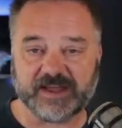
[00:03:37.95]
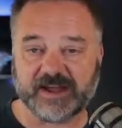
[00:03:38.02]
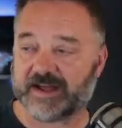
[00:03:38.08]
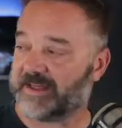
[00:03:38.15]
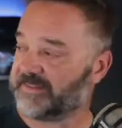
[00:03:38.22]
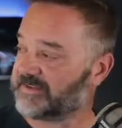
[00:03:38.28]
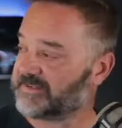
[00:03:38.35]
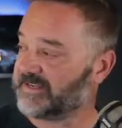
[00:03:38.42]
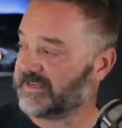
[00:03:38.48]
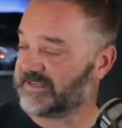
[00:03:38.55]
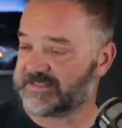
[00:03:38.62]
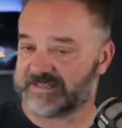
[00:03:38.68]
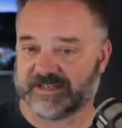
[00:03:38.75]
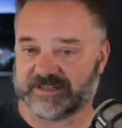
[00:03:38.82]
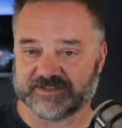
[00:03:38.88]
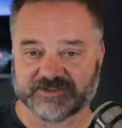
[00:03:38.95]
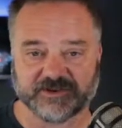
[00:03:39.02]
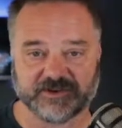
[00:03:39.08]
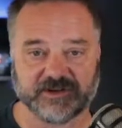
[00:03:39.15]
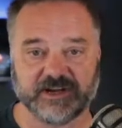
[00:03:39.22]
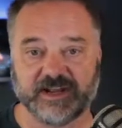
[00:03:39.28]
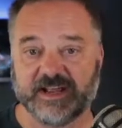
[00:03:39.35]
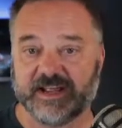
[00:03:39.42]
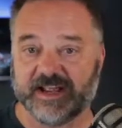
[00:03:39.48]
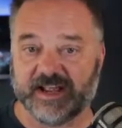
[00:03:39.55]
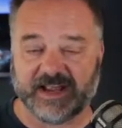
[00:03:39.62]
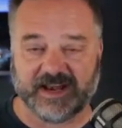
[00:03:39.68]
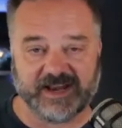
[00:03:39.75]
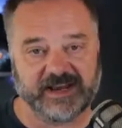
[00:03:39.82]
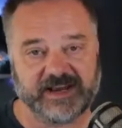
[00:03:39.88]
the Ting sensor
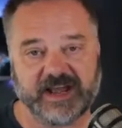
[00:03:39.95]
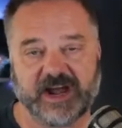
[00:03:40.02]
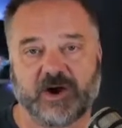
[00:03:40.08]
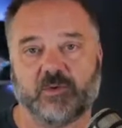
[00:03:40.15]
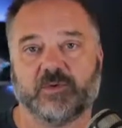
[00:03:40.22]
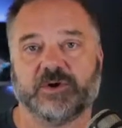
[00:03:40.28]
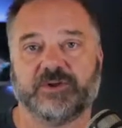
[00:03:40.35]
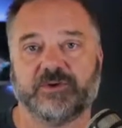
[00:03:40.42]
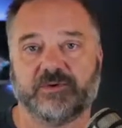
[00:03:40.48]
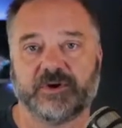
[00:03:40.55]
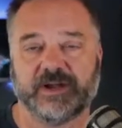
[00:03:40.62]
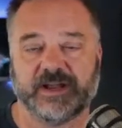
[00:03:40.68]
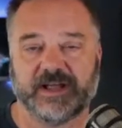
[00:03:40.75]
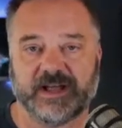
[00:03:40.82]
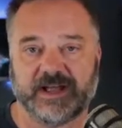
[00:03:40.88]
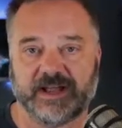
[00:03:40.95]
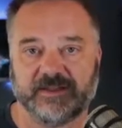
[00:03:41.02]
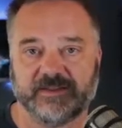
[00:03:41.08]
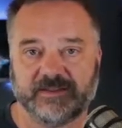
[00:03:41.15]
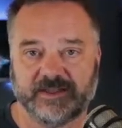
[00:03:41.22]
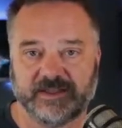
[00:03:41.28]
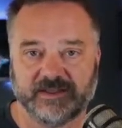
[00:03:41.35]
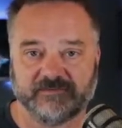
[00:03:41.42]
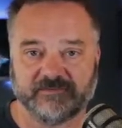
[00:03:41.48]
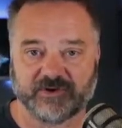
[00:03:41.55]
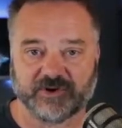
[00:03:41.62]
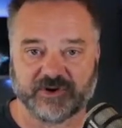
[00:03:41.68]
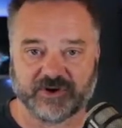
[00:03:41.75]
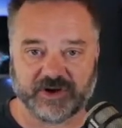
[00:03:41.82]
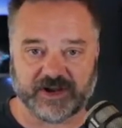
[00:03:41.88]
and then how we're doing on the
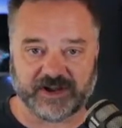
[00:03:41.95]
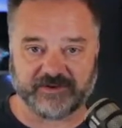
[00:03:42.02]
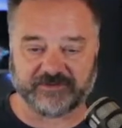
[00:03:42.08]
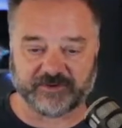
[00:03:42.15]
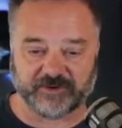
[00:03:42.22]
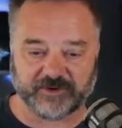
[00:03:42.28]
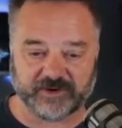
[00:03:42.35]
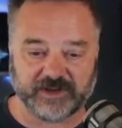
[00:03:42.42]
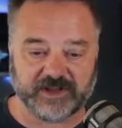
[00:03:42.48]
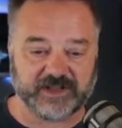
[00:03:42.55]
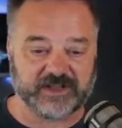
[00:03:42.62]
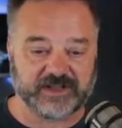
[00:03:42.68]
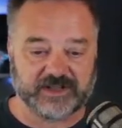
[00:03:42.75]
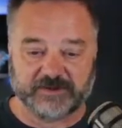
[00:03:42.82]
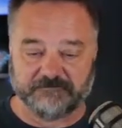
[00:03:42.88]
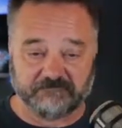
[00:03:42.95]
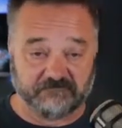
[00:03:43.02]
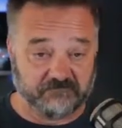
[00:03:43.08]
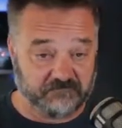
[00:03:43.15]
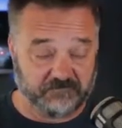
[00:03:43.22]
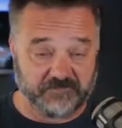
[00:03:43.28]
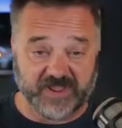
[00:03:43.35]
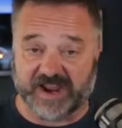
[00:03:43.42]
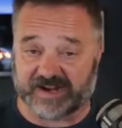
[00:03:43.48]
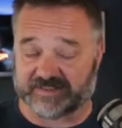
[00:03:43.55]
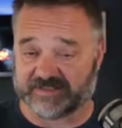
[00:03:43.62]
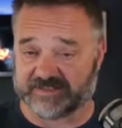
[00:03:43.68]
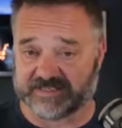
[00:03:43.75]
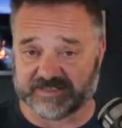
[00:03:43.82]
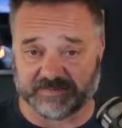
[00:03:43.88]
inverter after, heck,
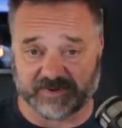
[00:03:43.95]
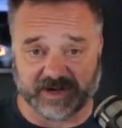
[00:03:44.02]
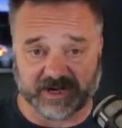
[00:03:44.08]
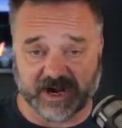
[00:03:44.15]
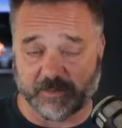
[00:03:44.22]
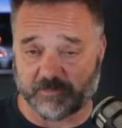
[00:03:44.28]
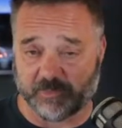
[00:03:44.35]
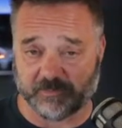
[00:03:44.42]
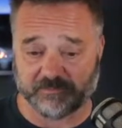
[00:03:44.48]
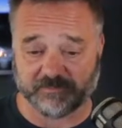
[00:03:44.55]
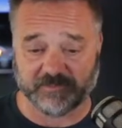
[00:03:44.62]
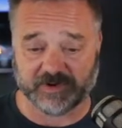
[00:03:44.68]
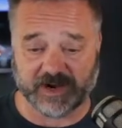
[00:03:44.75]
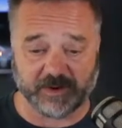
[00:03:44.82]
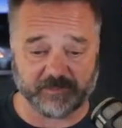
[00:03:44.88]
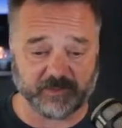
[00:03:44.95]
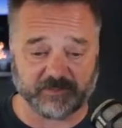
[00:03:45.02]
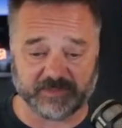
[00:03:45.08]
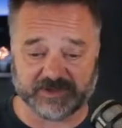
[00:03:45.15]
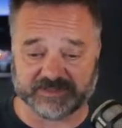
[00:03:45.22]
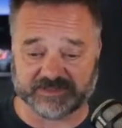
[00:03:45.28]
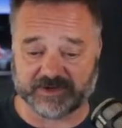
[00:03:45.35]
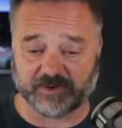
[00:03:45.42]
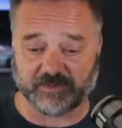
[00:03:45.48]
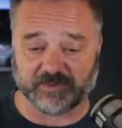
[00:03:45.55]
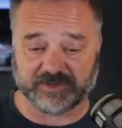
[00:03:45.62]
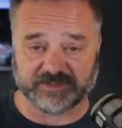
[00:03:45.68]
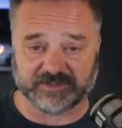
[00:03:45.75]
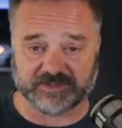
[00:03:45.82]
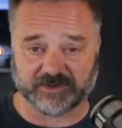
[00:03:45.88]
this has been a couple months going.
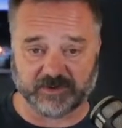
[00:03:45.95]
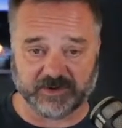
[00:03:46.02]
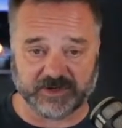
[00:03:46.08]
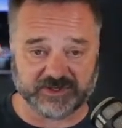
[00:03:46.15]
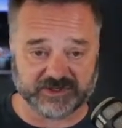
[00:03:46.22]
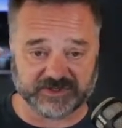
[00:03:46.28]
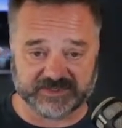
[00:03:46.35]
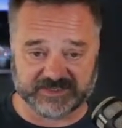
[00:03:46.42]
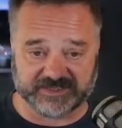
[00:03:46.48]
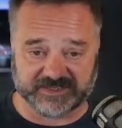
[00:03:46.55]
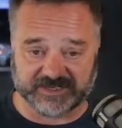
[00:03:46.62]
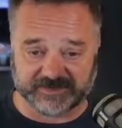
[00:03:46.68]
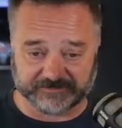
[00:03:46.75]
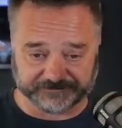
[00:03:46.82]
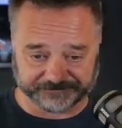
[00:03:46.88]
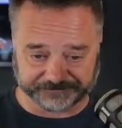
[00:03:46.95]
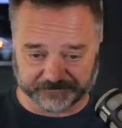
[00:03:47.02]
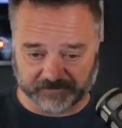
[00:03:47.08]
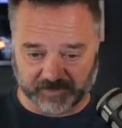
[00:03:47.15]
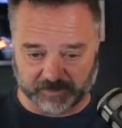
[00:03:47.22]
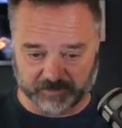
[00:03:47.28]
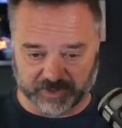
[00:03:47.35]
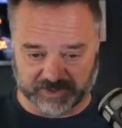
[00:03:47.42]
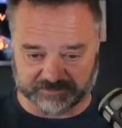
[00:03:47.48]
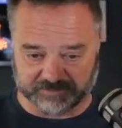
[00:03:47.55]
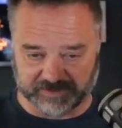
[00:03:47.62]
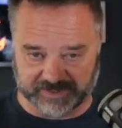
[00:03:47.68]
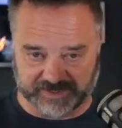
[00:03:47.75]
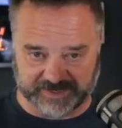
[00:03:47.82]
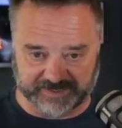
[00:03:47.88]
So as you can see, press
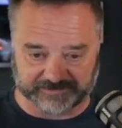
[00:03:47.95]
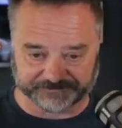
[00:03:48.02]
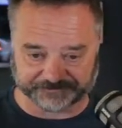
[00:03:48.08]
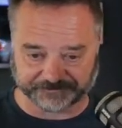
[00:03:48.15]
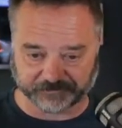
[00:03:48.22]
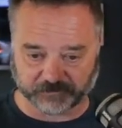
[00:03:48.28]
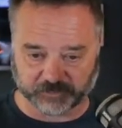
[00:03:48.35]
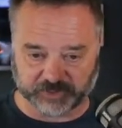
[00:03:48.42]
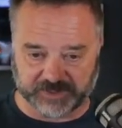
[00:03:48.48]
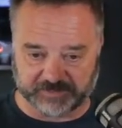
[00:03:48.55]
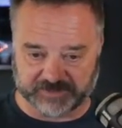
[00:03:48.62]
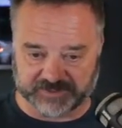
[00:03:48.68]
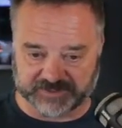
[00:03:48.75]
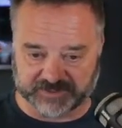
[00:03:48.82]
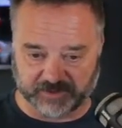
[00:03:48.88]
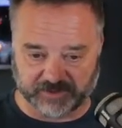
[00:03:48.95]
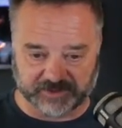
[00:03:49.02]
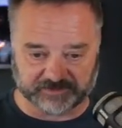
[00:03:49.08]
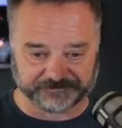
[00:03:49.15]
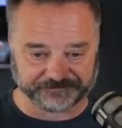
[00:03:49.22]
play. We'll keep this going.